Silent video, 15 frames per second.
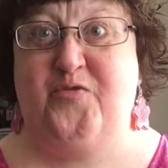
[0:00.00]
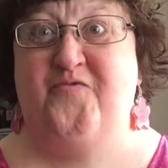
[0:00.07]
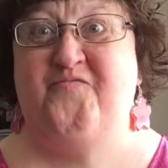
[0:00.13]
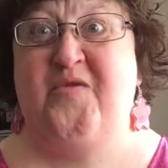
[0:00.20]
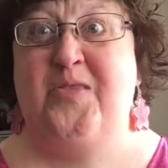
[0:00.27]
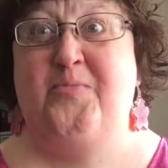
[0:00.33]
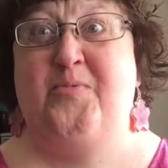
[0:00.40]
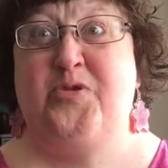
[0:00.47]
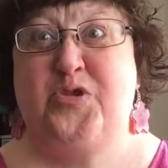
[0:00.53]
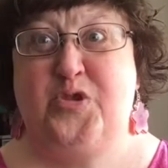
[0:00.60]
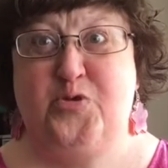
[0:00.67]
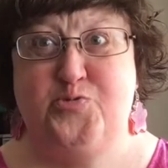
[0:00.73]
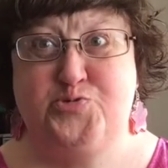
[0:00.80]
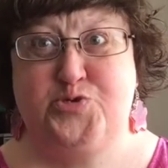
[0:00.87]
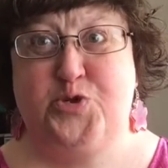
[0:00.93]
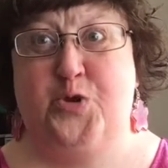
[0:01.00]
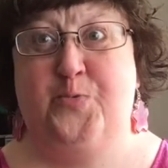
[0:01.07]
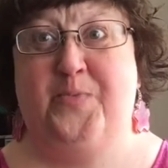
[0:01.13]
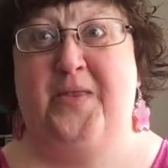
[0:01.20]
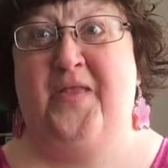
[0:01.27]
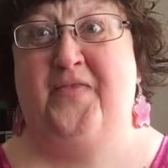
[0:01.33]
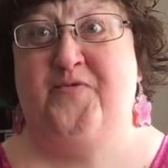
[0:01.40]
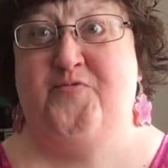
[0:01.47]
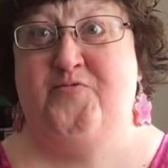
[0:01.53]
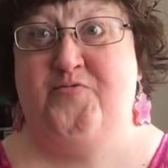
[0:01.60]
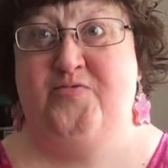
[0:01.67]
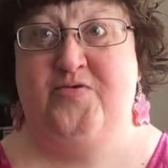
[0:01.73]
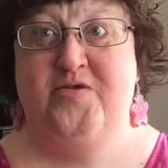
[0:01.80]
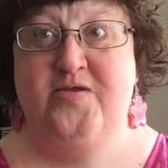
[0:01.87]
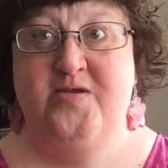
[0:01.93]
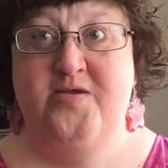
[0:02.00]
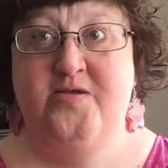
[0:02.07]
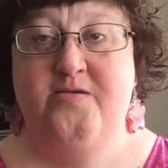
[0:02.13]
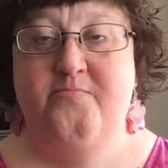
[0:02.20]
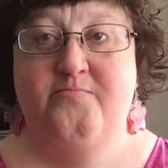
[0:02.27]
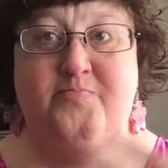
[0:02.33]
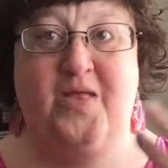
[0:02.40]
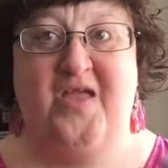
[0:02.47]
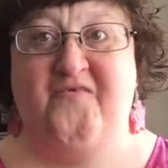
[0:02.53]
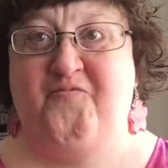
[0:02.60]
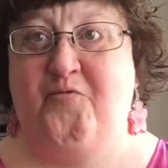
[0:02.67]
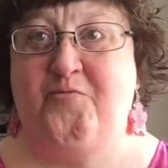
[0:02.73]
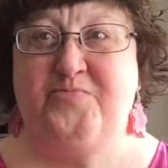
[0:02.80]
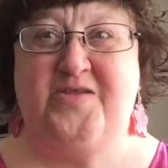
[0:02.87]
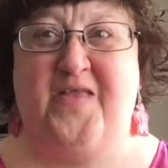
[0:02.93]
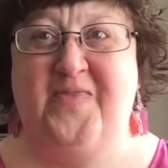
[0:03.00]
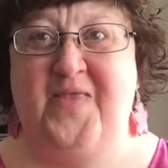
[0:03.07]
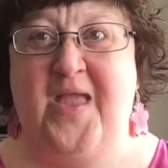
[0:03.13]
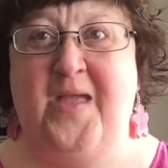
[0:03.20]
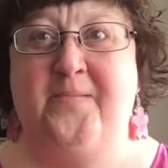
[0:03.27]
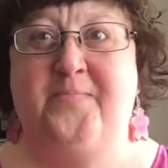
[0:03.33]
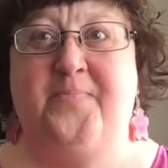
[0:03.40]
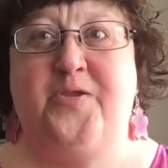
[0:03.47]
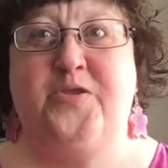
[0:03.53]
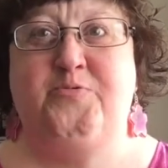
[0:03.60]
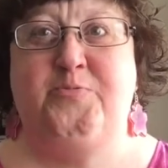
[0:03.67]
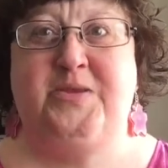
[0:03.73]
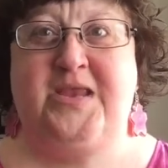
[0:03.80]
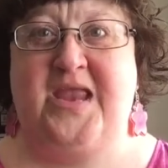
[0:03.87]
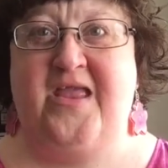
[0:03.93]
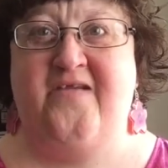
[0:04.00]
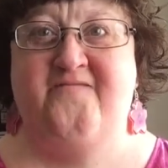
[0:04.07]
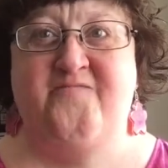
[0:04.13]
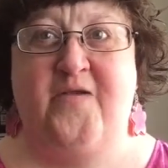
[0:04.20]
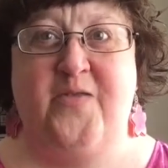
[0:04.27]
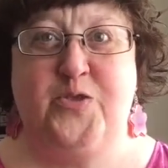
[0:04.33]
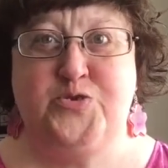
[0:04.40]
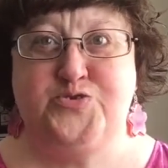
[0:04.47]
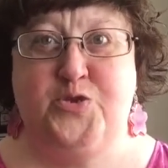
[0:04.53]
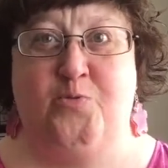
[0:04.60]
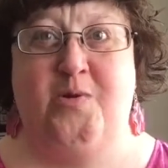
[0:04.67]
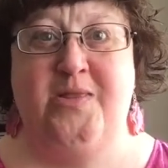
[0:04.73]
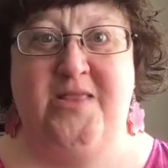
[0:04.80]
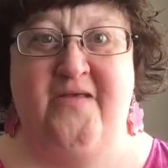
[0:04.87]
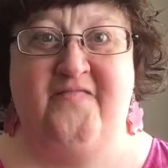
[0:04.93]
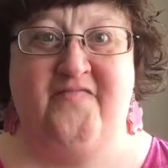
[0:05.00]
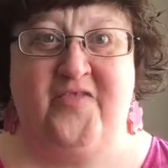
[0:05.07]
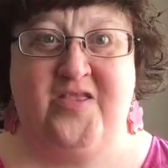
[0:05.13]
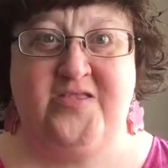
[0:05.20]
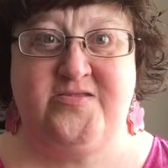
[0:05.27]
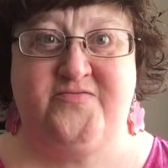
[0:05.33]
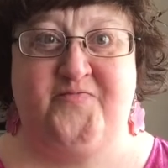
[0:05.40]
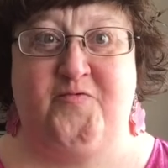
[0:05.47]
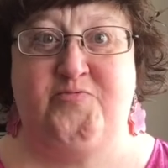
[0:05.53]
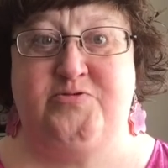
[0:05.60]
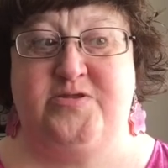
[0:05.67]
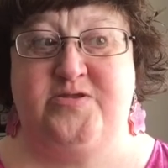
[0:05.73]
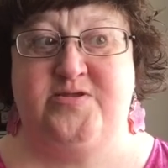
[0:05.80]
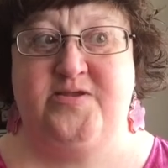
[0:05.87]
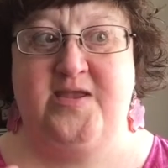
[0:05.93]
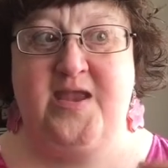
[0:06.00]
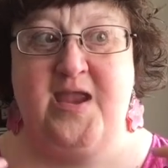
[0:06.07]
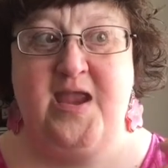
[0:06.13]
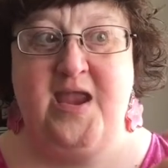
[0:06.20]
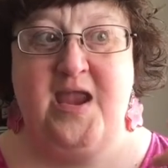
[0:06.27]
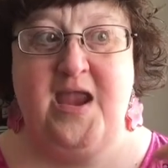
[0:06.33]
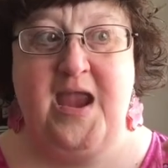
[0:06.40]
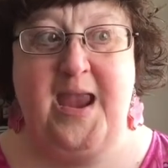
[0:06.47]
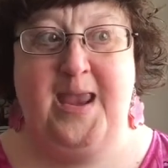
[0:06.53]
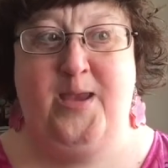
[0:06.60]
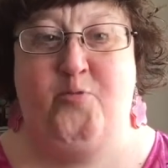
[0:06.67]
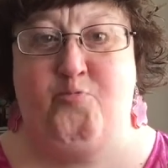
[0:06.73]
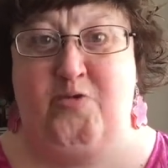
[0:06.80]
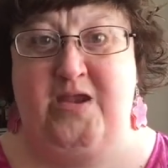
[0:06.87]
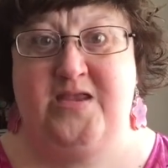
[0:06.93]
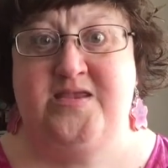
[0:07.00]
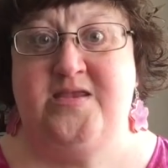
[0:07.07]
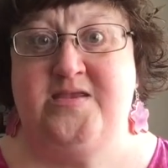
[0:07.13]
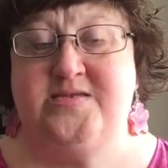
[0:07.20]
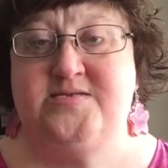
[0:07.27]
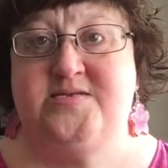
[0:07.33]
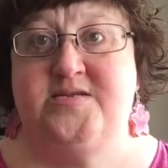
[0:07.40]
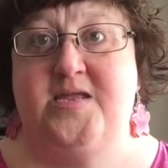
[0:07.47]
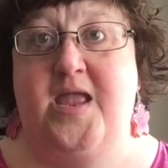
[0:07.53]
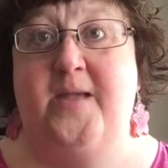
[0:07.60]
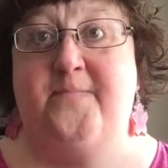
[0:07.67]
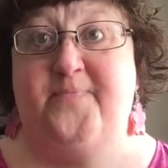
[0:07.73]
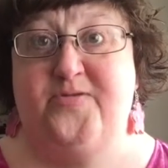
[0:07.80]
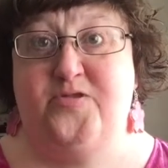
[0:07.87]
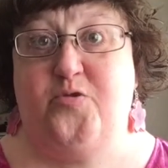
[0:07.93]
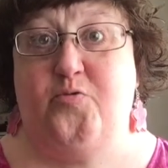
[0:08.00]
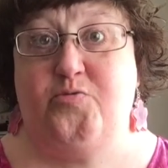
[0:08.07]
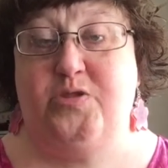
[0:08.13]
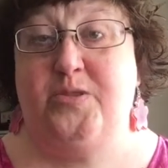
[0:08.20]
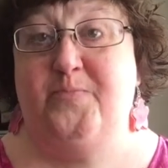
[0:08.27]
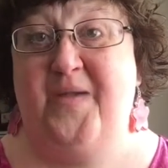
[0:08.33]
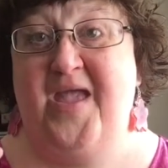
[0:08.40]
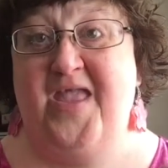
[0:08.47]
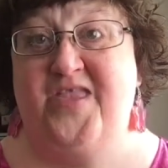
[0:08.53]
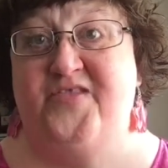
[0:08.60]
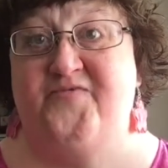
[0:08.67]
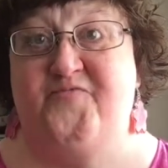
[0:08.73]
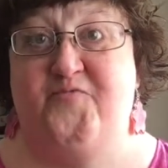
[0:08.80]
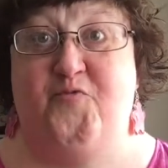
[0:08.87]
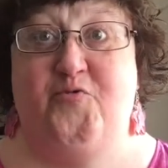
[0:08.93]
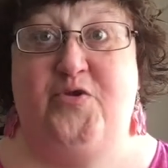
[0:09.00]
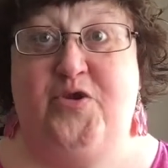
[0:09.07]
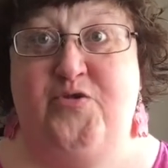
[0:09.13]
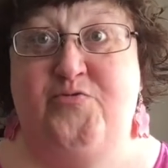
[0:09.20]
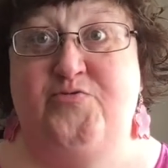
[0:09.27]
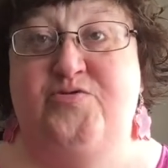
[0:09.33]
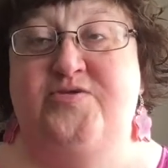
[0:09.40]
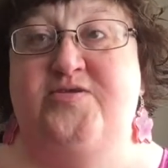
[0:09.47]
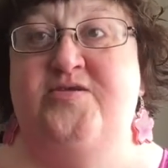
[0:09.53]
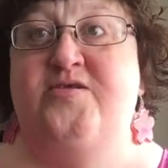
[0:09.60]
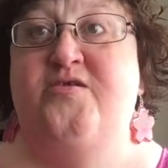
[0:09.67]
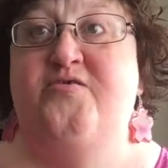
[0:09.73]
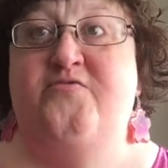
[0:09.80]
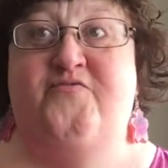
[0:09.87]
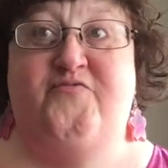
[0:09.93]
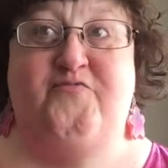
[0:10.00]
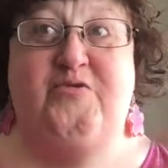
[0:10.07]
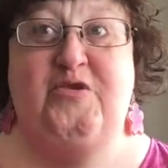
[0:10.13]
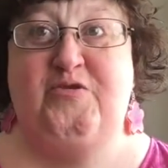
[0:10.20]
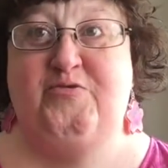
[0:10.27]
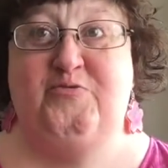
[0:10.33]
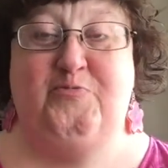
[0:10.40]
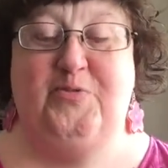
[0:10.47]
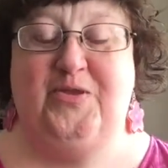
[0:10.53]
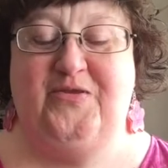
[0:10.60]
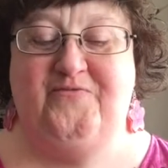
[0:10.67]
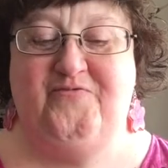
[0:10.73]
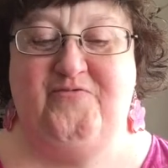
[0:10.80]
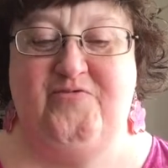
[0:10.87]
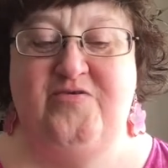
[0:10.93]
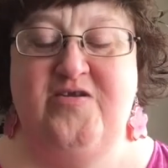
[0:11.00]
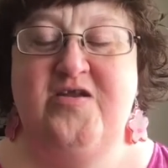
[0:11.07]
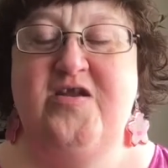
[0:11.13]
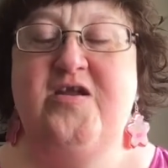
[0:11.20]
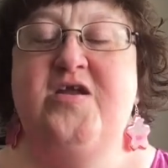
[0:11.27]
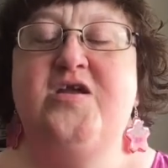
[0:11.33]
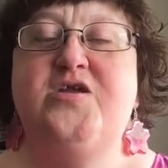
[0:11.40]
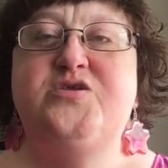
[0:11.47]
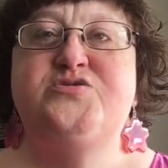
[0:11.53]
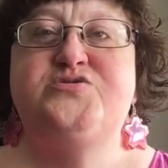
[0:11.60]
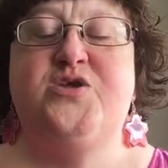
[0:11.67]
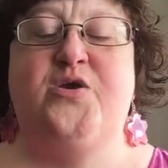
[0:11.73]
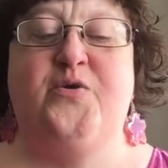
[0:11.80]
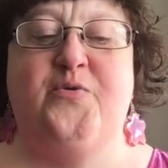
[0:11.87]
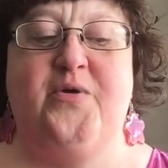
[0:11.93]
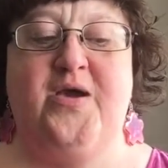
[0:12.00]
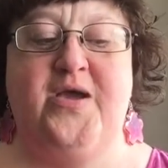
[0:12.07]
can find them on YouTube and other platforms like that, but you really can't find the show on Netflix for any recent episodes in the past 4 years or 3 years, whatever. So,